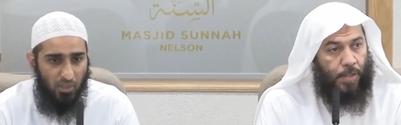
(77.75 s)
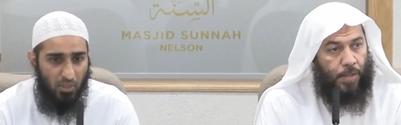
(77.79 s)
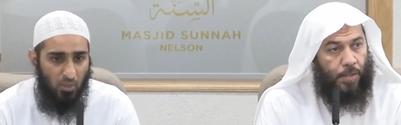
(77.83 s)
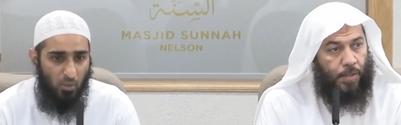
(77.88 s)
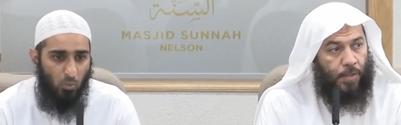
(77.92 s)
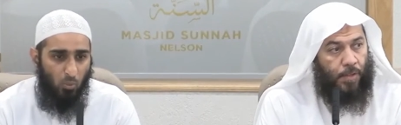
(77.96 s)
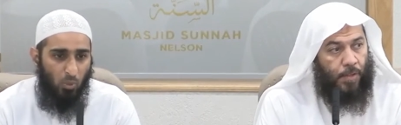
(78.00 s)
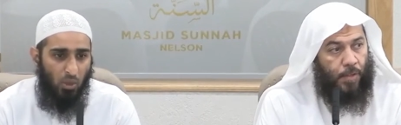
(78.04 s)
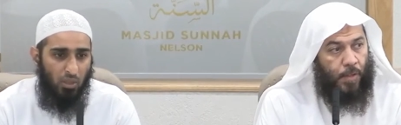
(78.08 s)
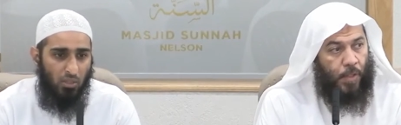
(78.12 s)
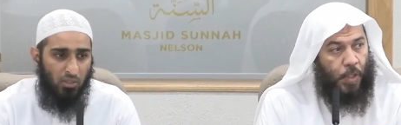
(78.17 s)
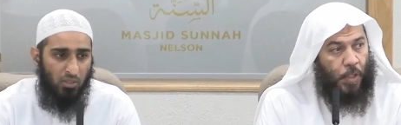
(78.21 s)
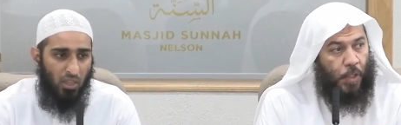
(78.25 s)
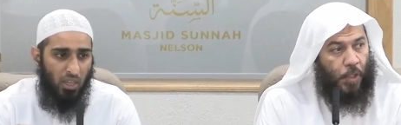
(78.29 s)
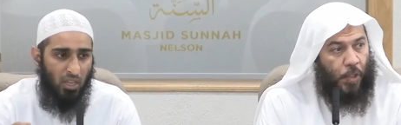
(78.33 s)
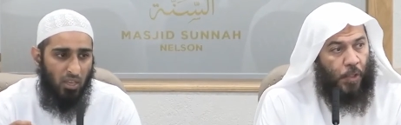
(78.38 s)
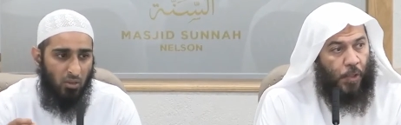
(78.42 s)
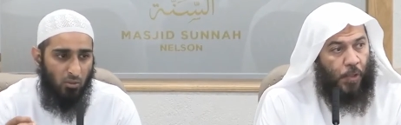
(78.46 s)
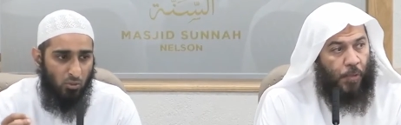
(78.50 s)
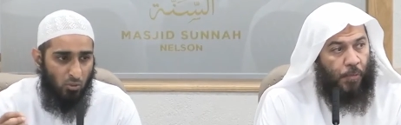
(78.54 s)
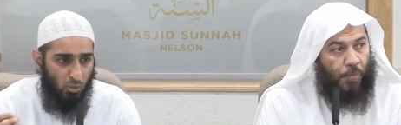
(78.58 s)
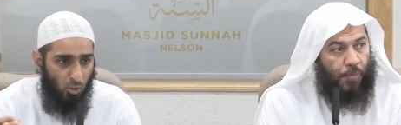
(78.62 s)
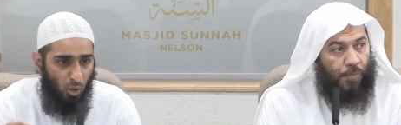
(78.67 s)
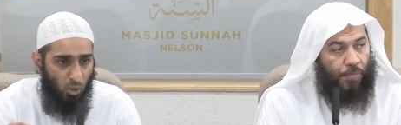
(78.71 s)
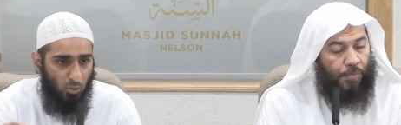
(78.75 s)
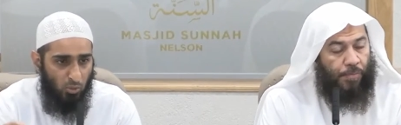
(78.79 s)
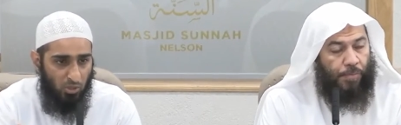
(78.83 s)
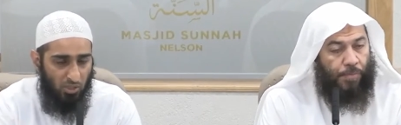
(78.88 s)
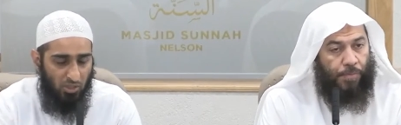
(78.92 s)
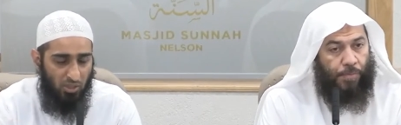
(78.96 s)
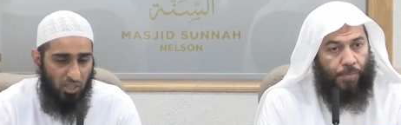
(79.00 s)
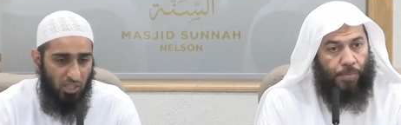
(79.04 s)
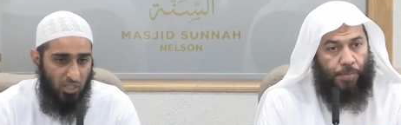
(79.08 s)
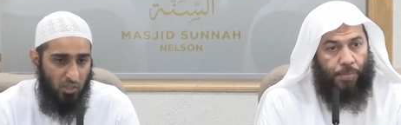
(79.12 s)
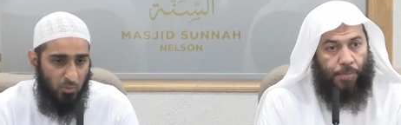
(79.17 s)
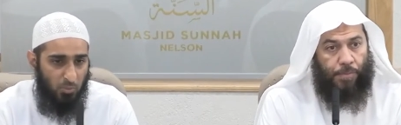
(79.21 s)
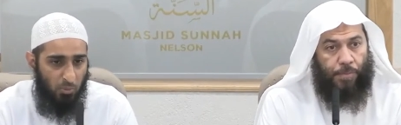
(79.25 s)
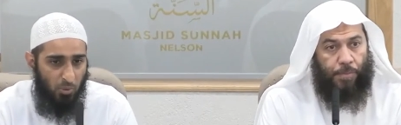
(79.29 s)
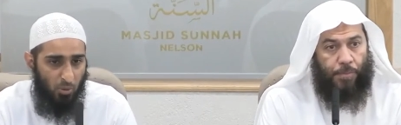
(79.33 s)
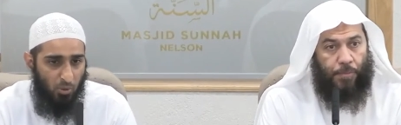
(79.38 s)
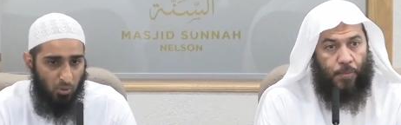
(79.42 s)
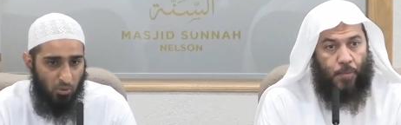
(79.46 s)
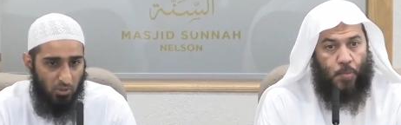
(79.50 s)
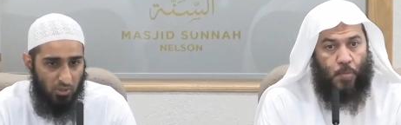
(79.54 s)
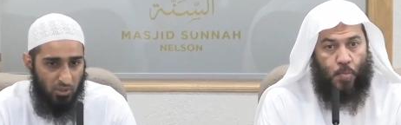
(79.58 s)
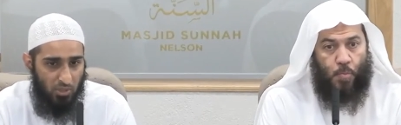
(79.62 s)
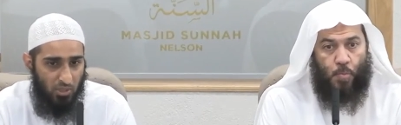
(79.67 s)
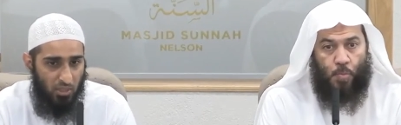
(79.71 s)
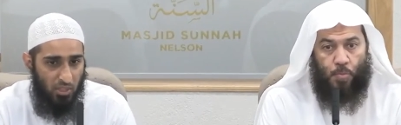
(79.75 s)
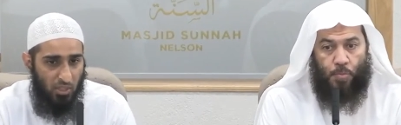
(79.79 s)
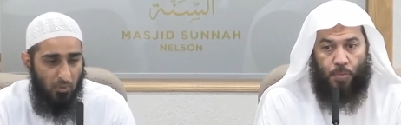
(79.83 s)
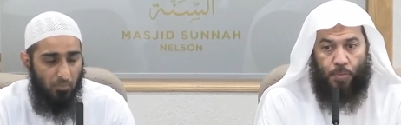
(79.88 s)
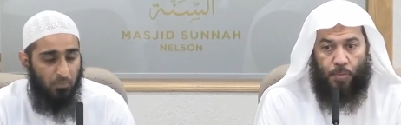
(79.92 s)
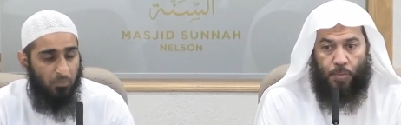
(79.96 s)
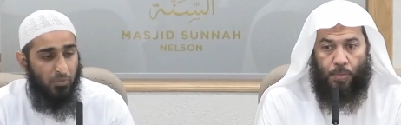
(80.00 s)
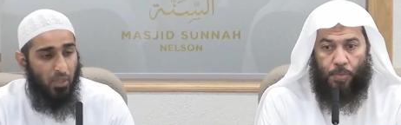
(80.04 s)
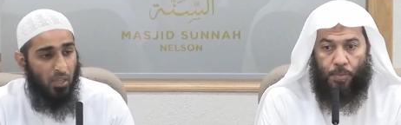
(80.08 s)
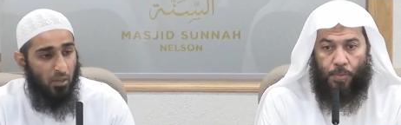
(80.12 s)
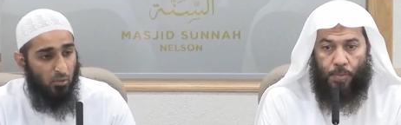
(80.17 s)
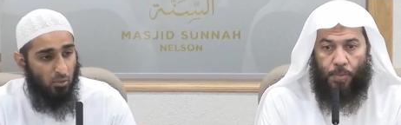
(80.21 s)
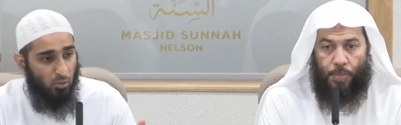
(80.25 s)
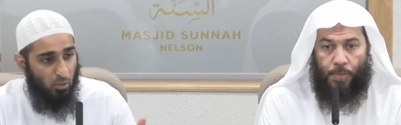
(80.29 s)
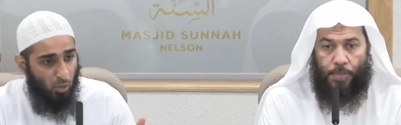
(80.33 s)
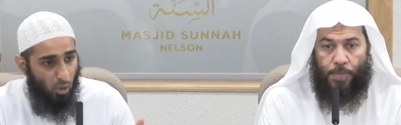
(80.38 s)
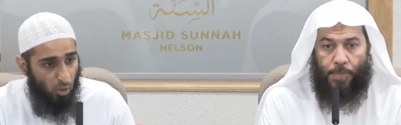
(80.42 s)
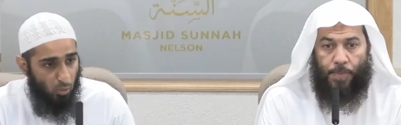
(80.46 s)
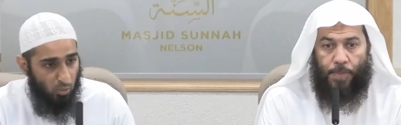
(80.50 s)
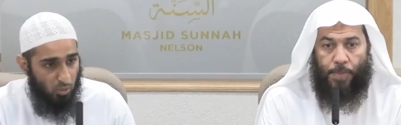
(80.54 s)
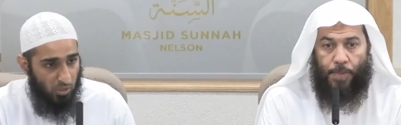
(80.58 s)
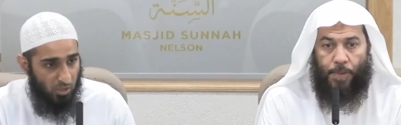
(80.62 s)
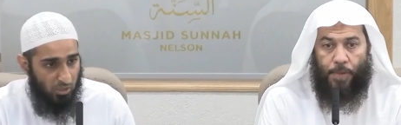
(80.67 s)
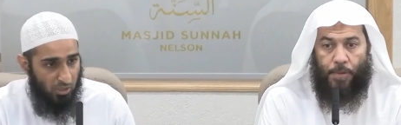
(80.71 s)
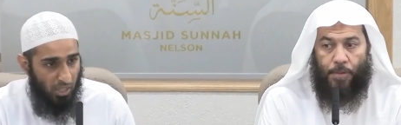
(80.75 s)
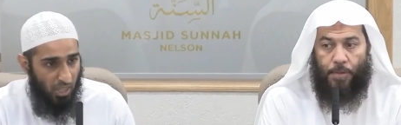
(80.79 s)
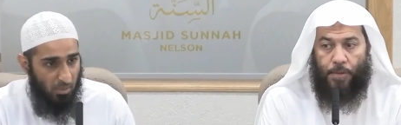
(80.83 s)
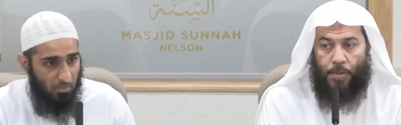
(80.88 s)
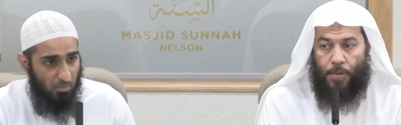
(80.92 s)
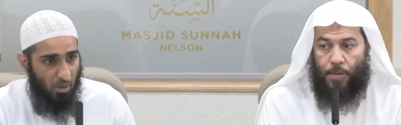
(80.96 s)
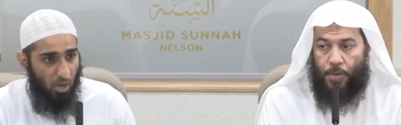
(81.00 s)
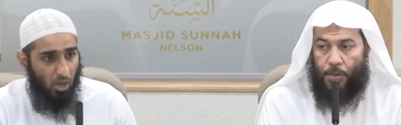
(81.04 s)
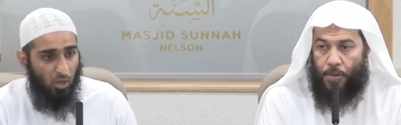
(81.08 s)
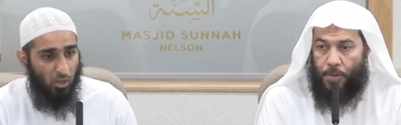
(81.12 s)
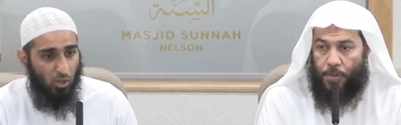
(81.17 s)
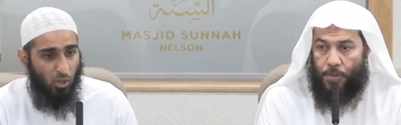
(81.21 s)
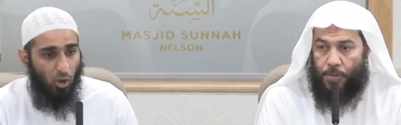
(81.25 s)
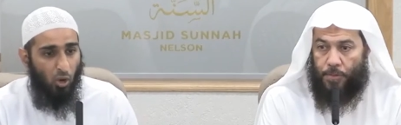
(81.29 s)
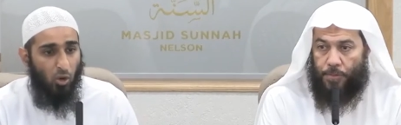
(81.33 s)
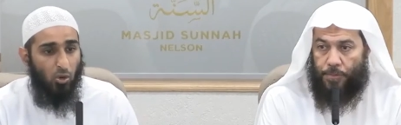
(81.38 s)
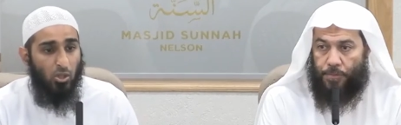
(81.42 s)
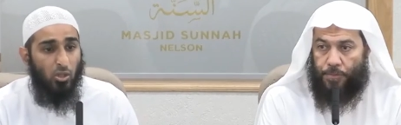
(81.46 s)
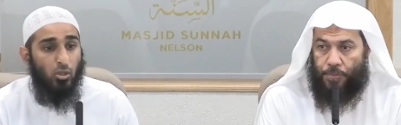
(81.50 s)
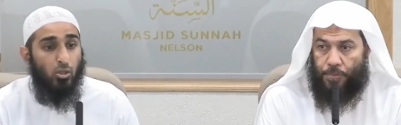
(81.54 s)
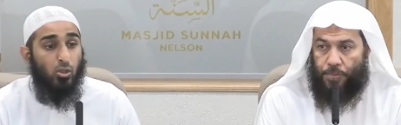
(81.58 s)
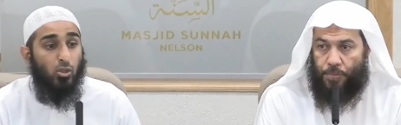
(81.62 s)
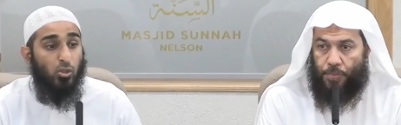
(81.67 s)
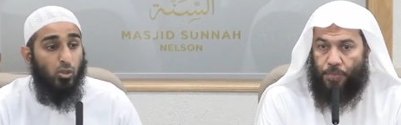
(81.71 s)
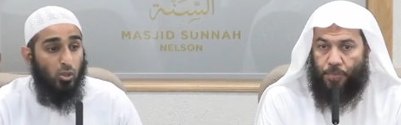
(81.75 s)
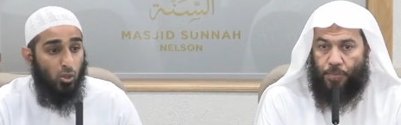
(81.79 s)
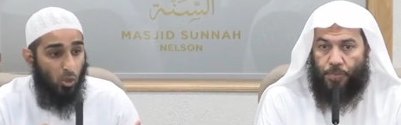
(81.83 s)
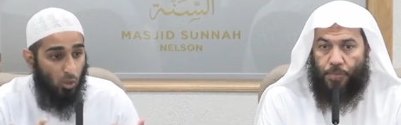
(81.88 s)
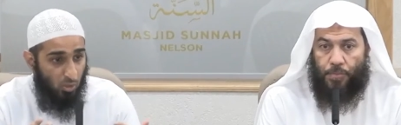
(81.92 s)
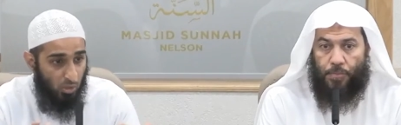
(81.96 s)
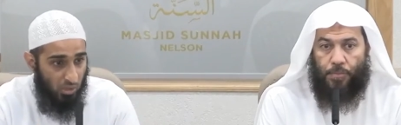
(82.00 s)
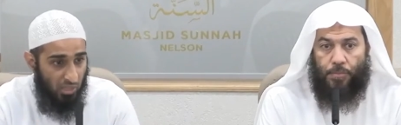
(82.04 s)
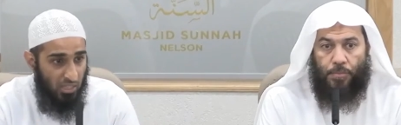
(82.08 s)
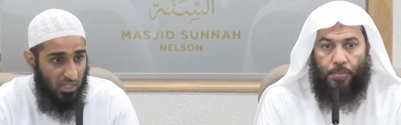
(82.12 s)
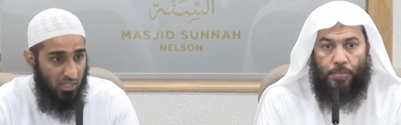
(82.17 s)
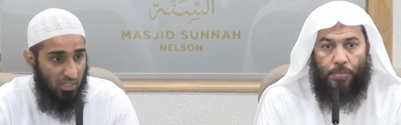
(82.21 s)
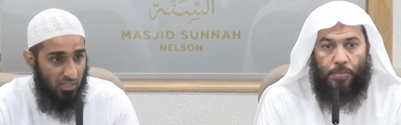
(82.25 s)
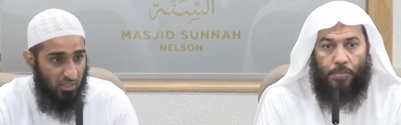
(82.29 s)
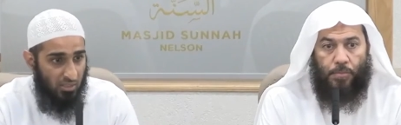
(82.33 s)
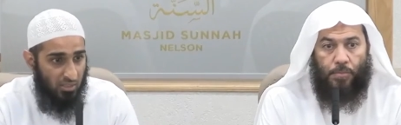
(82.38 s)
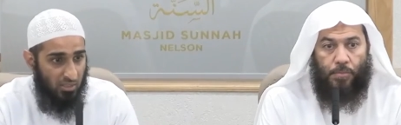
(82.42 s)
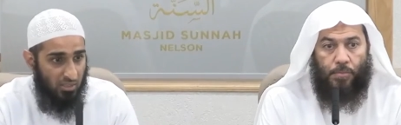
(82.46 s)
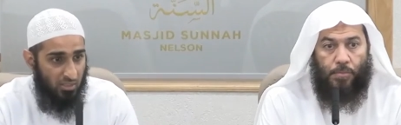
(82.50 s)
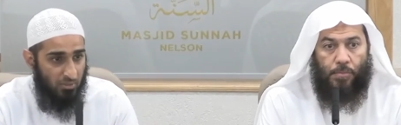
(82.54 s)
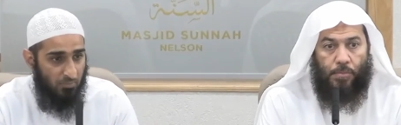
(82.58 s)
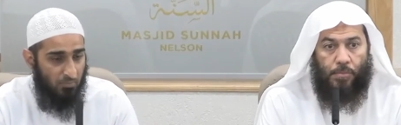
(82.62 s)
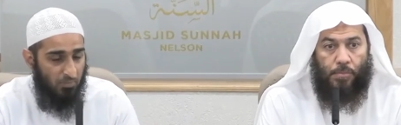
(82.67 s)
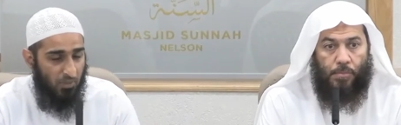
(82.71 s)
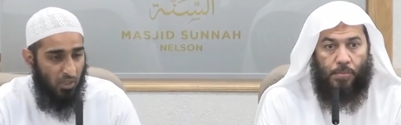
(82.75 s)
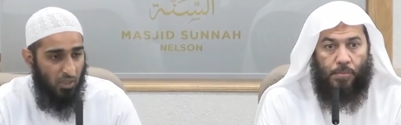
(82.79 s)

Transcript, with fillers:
Speaker 1: when they wrote these books, they wrote them according to your needs.